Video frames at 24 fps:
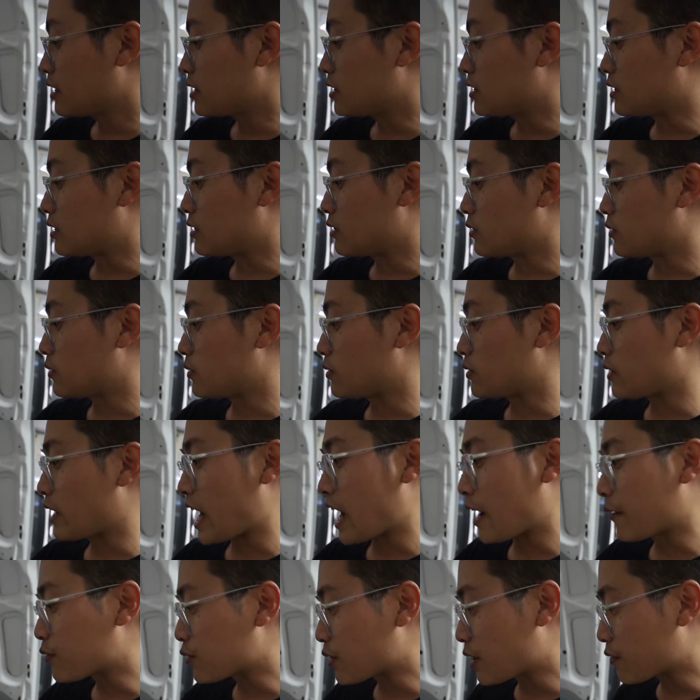You
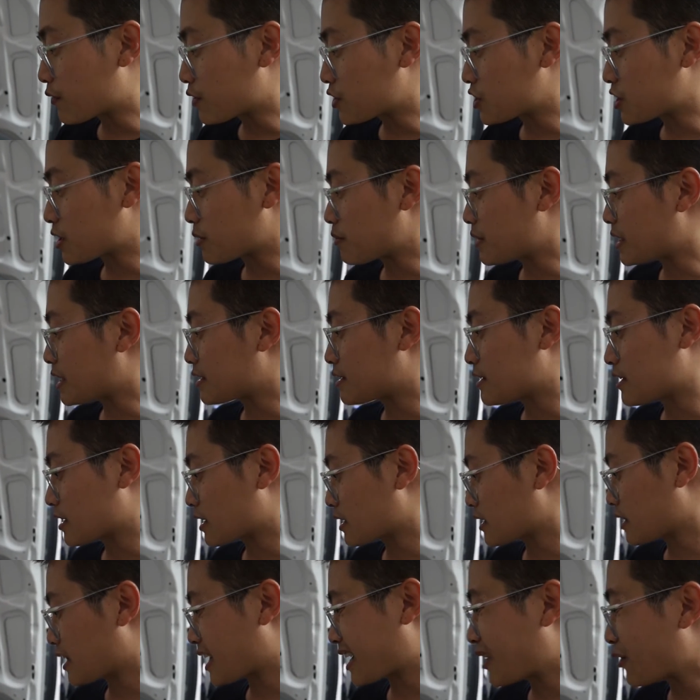have to wait for shipping. It took
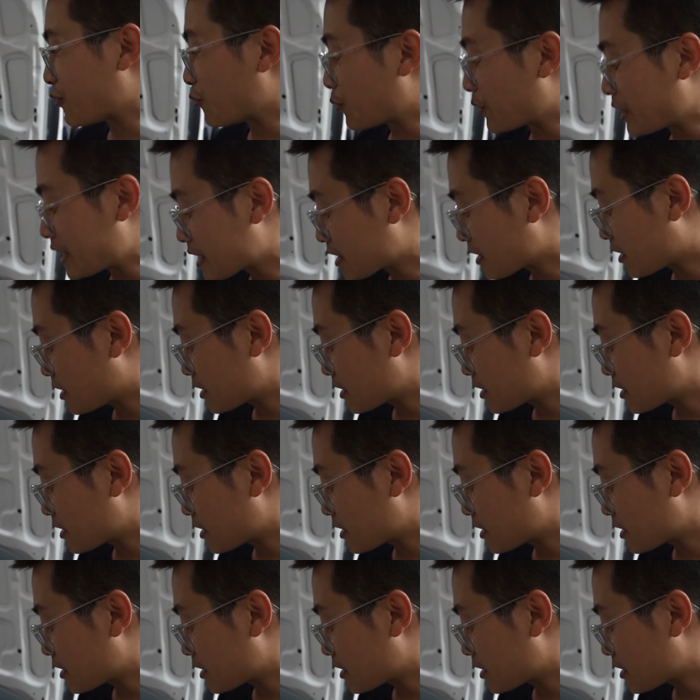like a week,